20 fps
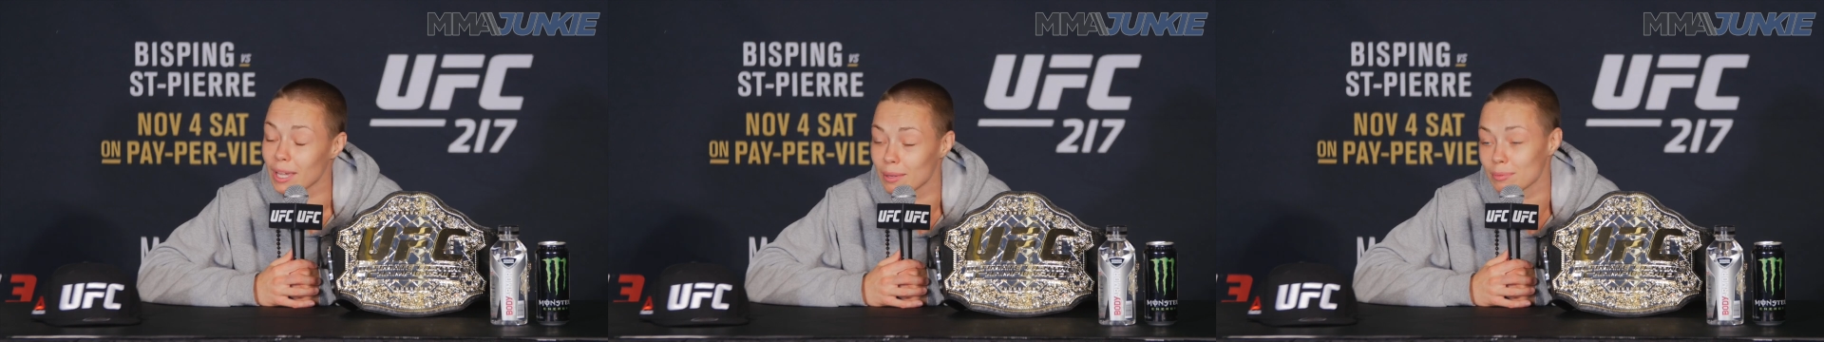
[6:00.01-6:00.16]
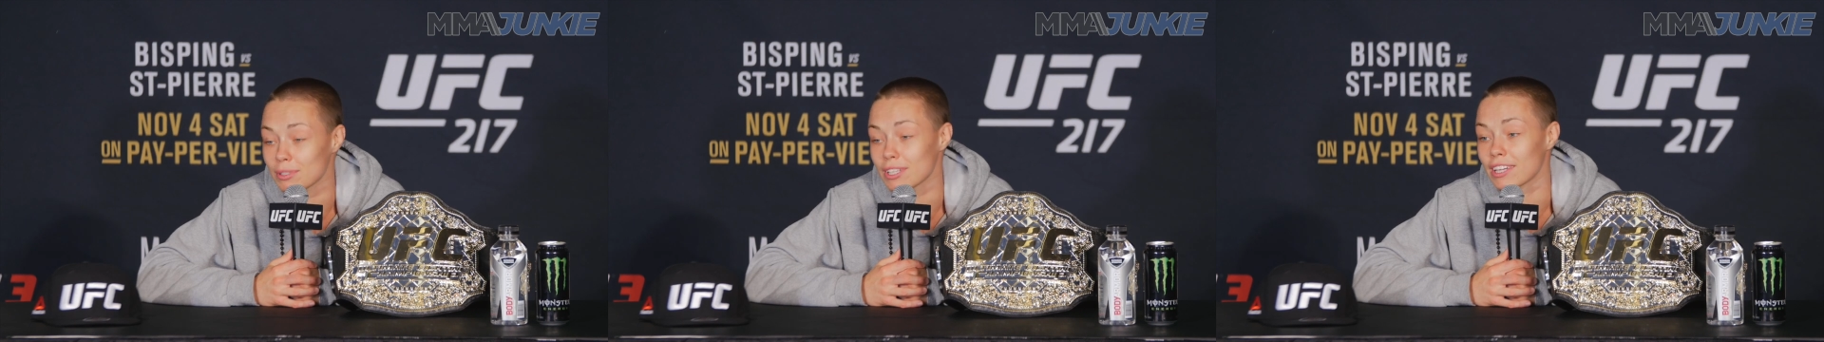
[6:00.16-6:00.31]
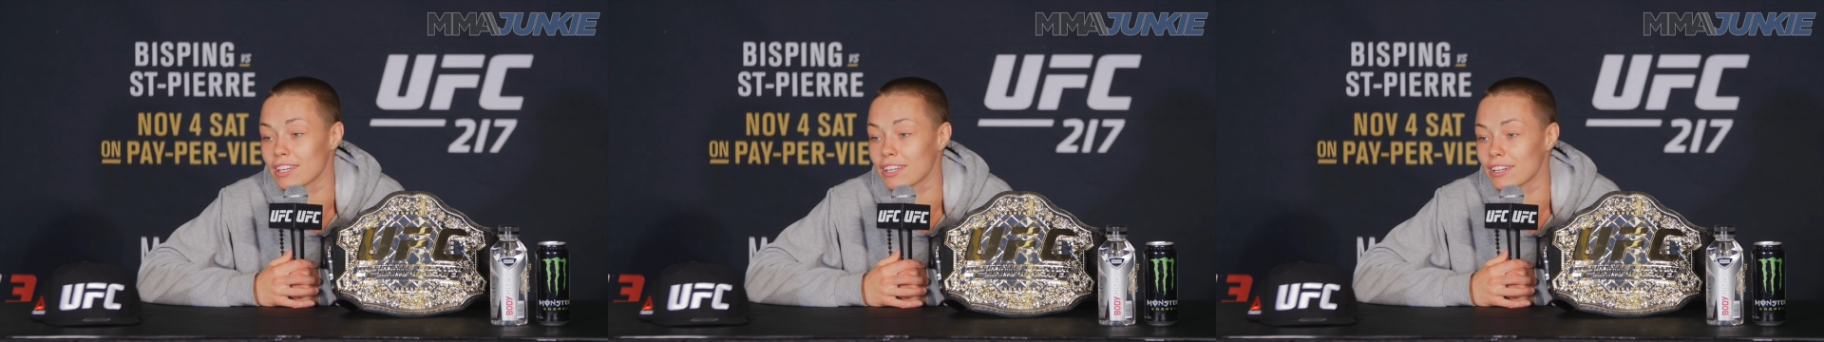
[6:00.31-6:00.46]

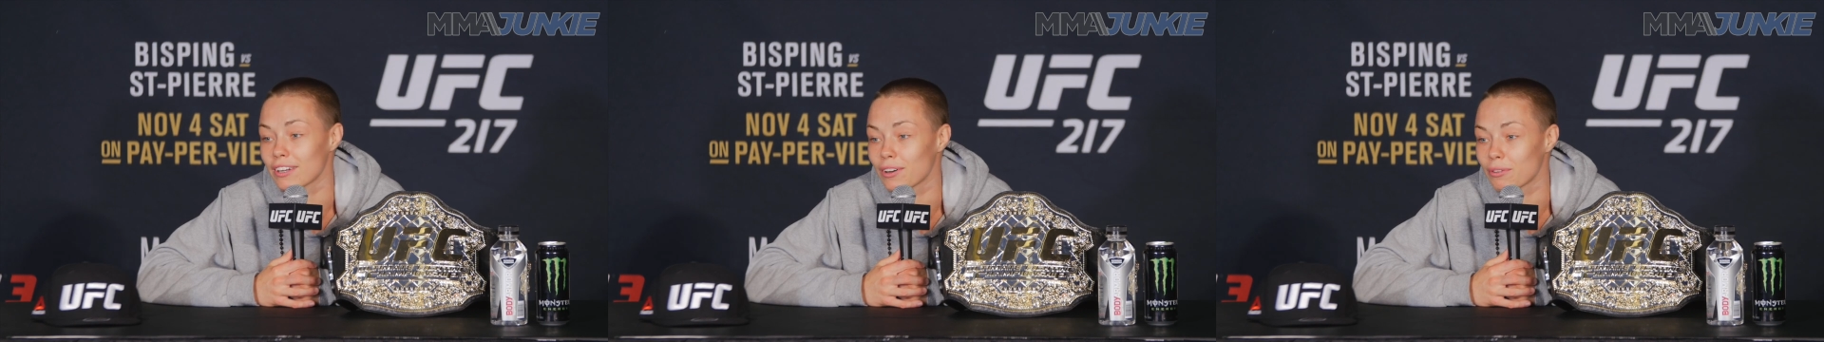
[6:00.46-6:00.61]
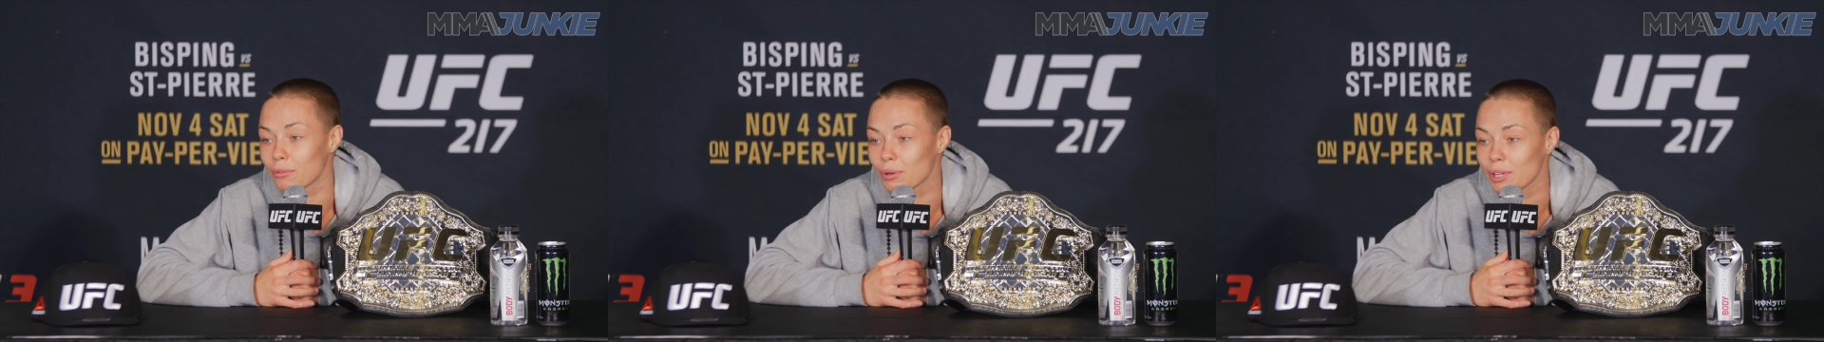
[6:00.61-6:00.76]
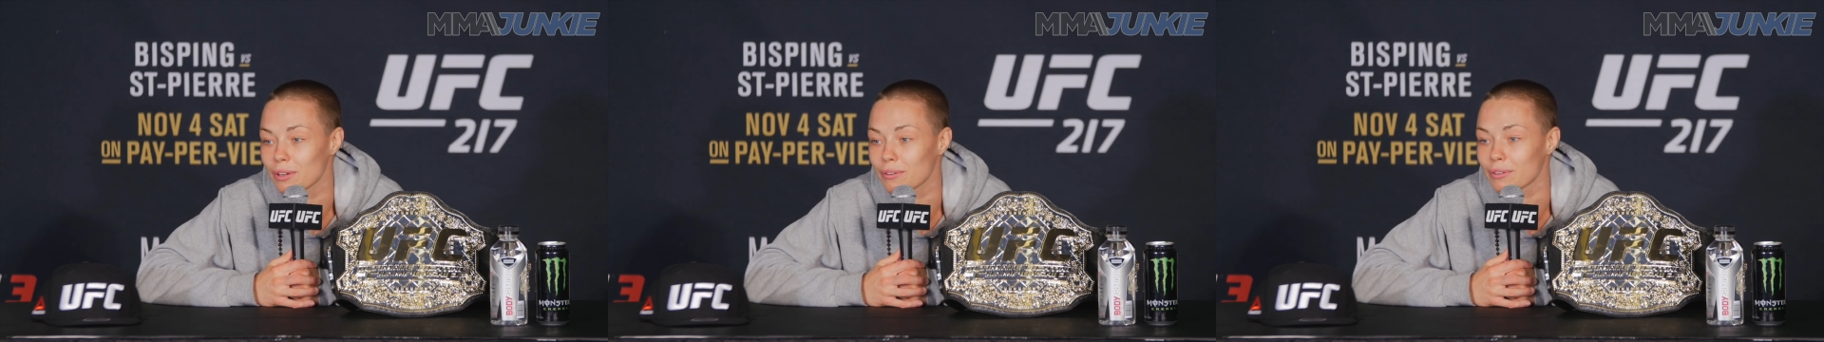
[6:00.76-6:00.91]
kept saying
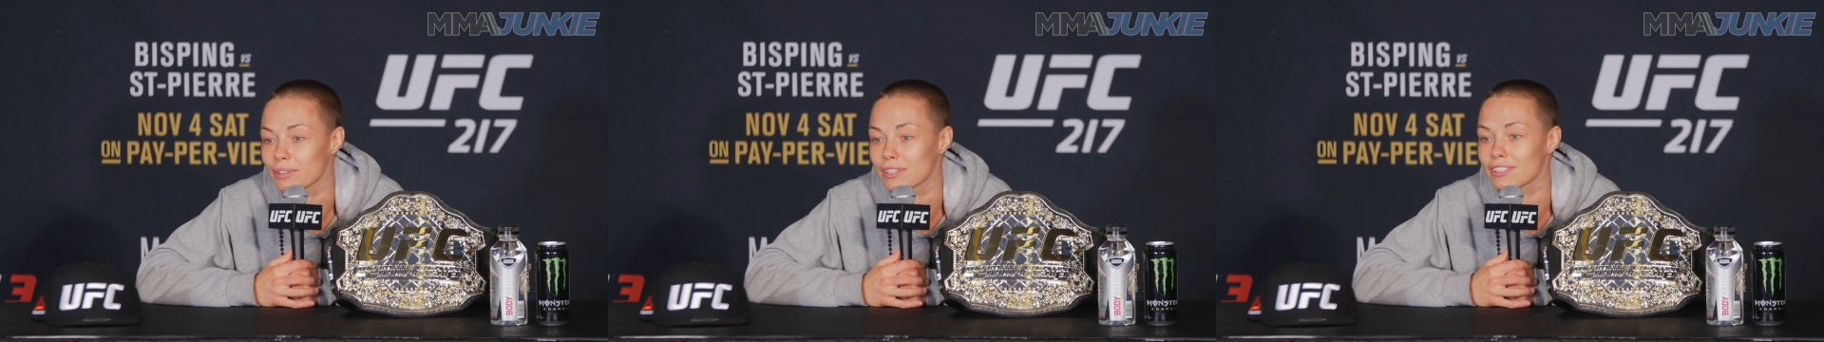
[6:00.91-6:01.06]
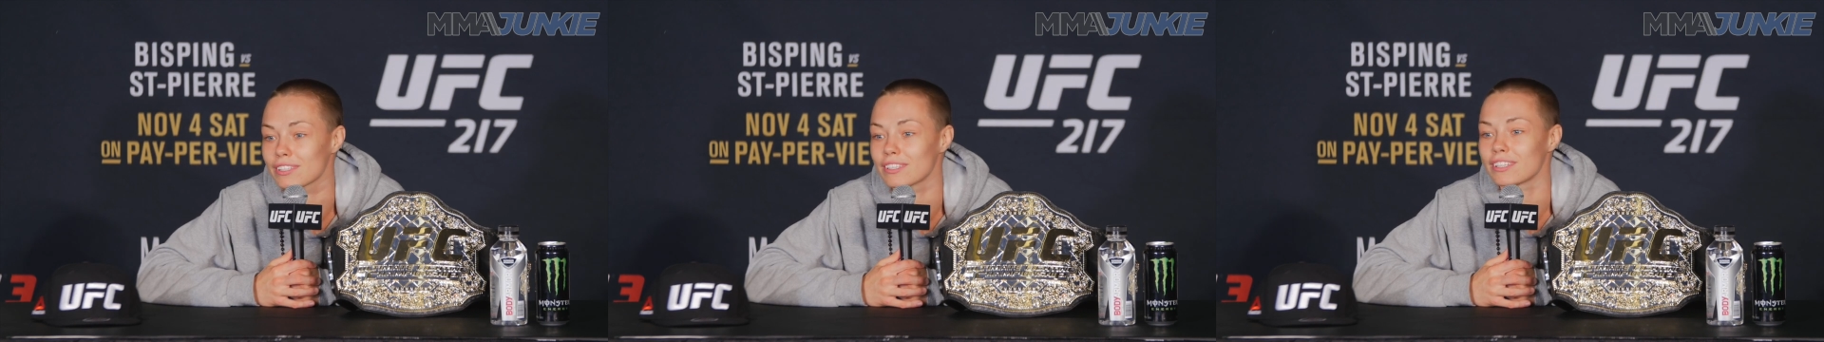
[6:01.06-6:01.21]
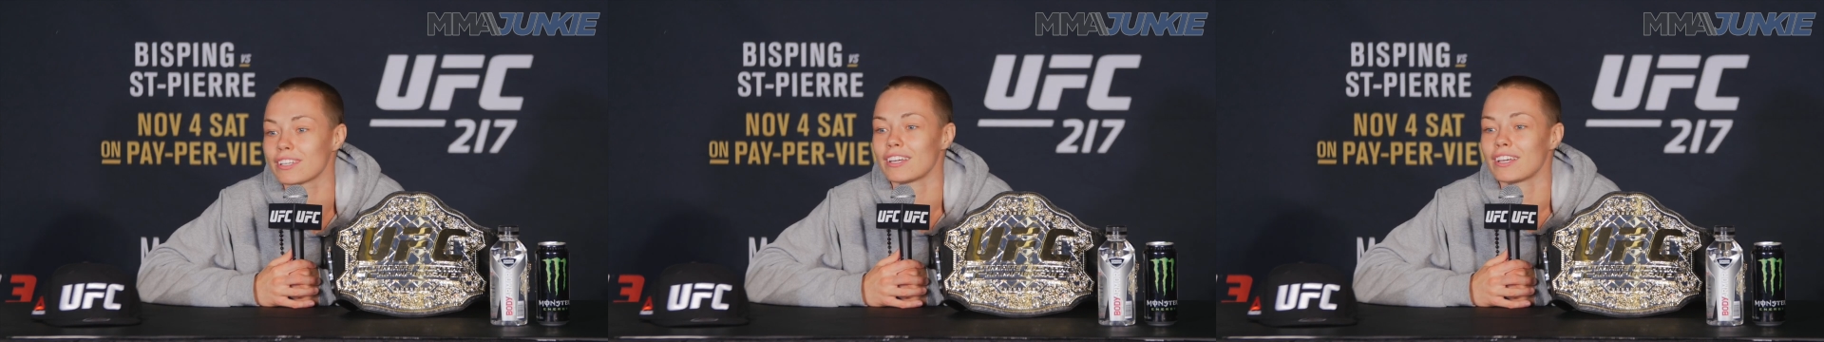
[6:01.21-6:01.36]
all week
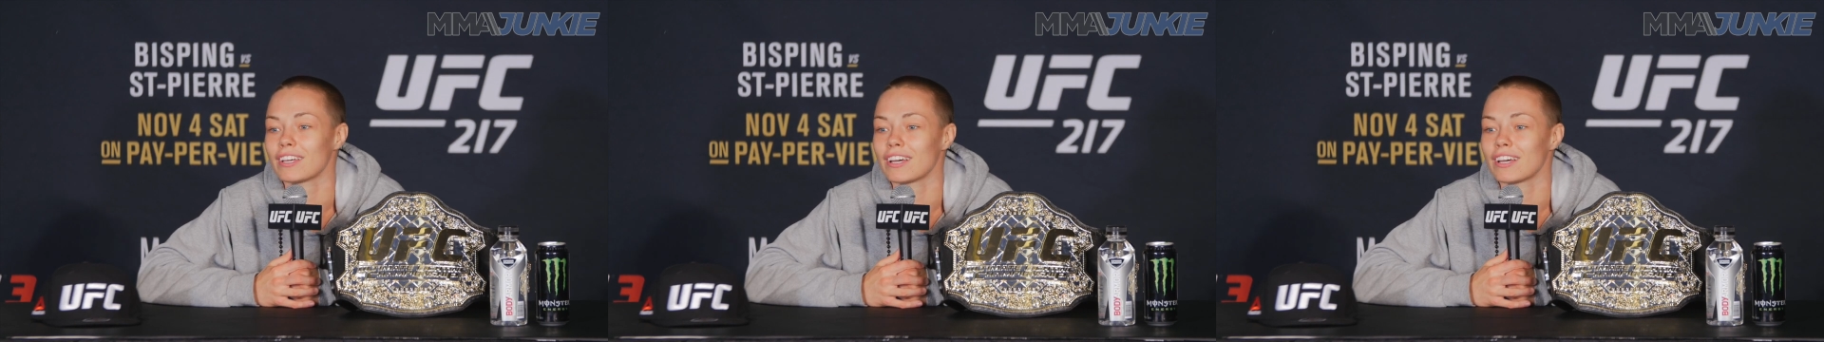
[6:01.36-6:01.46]
was